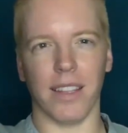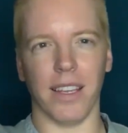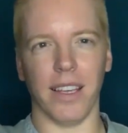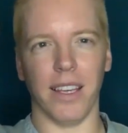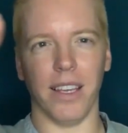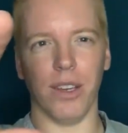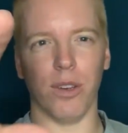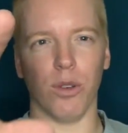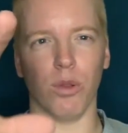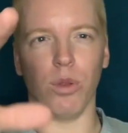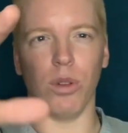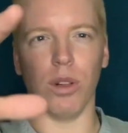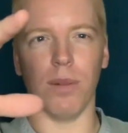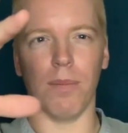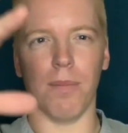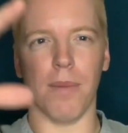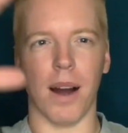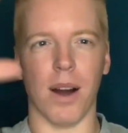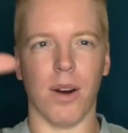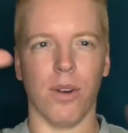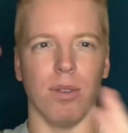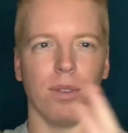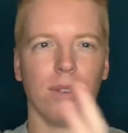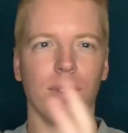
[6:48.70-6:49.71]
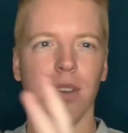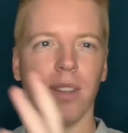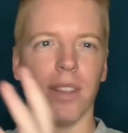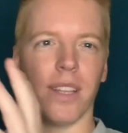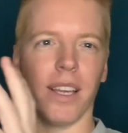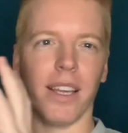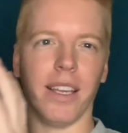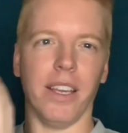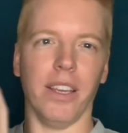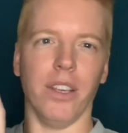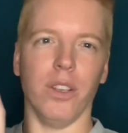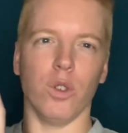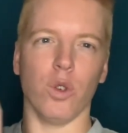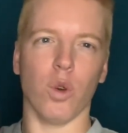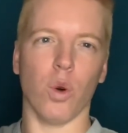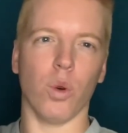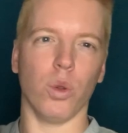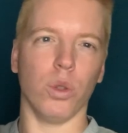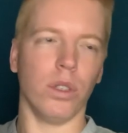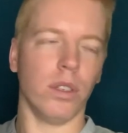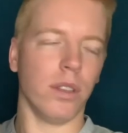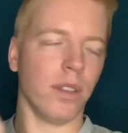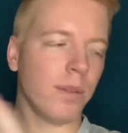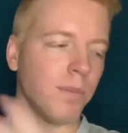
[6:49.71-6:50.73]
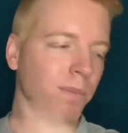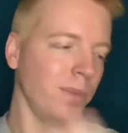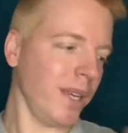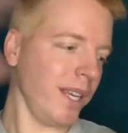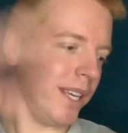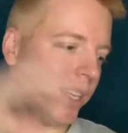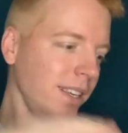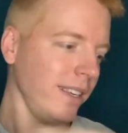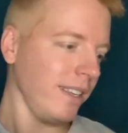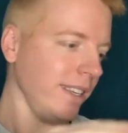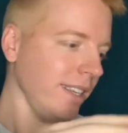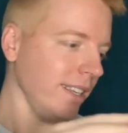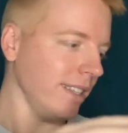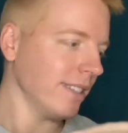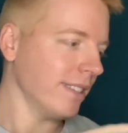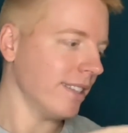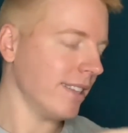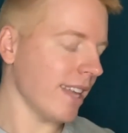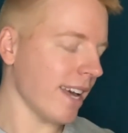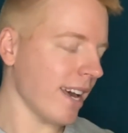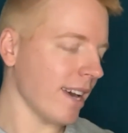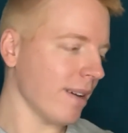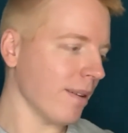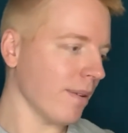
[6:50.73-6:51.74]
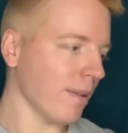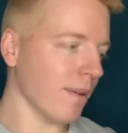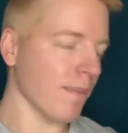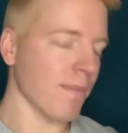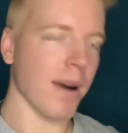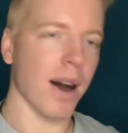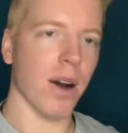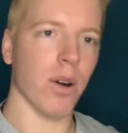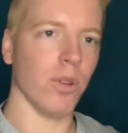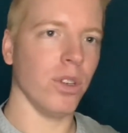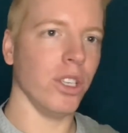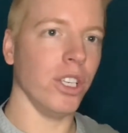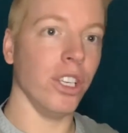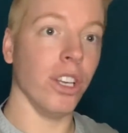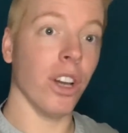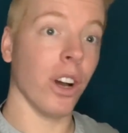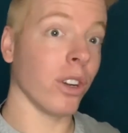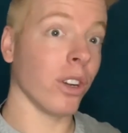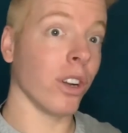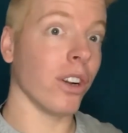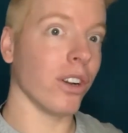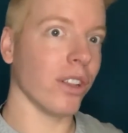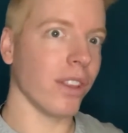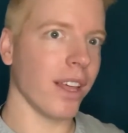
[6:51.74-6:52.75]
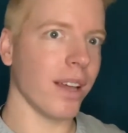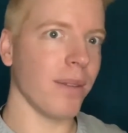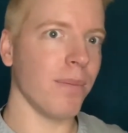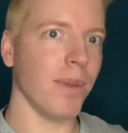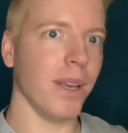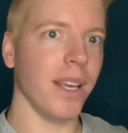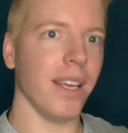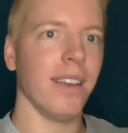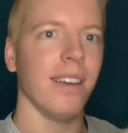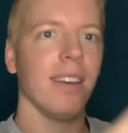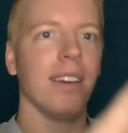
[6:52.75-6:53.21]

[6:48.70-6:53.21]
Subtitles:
equal amount that he's older than me. He's that amount younger than me.